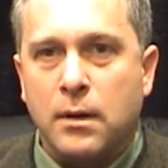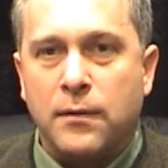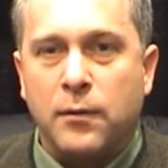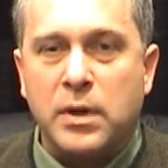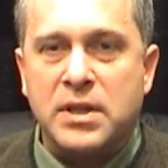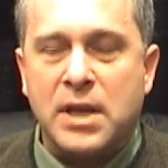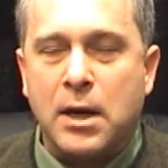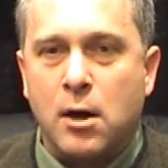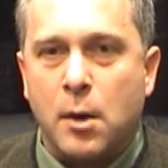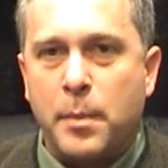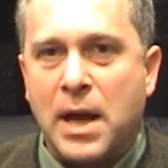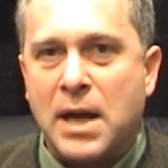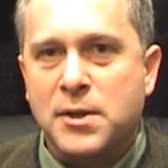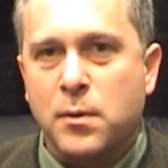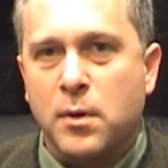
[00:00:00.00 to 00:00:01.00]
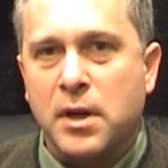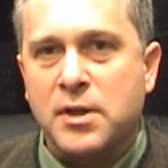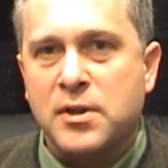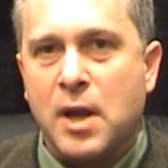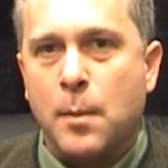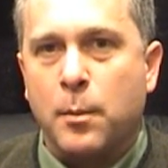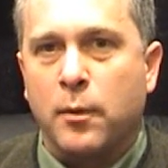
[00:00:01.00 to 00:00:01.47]
if we take our password
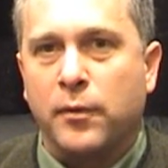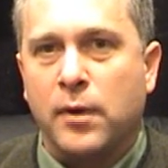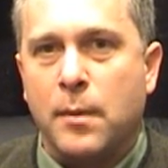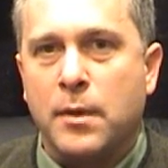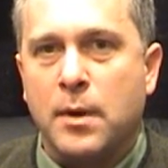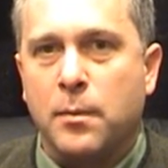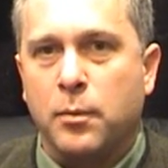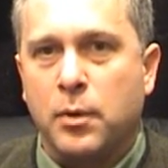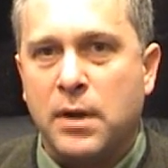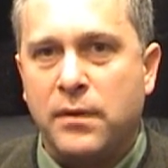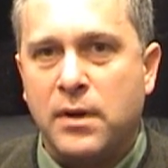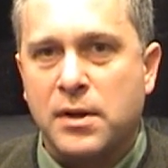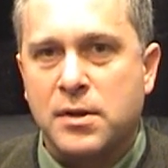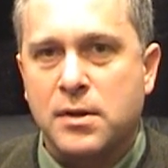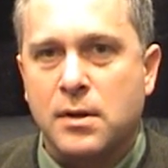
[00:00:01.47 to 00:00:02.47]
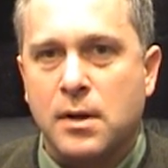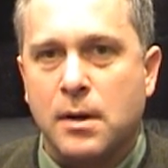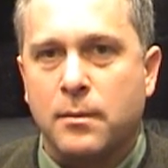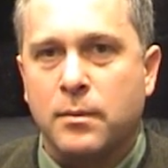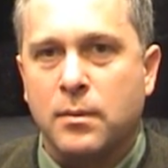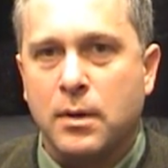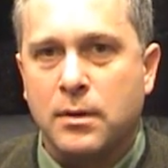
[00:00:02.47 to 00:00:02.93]
example from the previous
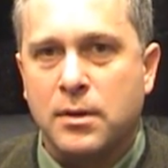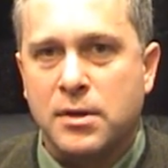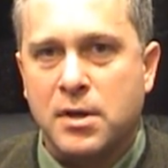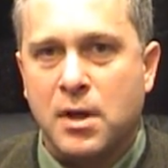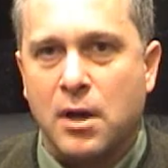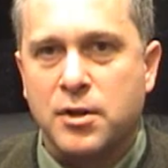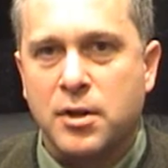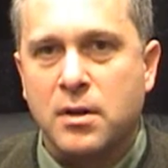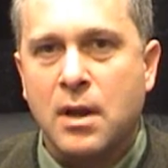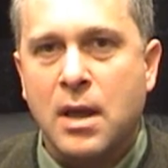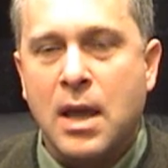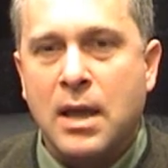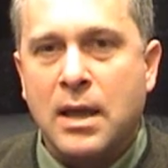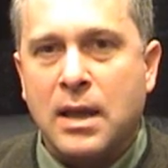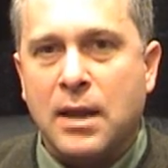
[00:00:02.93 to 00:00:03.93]
discussion,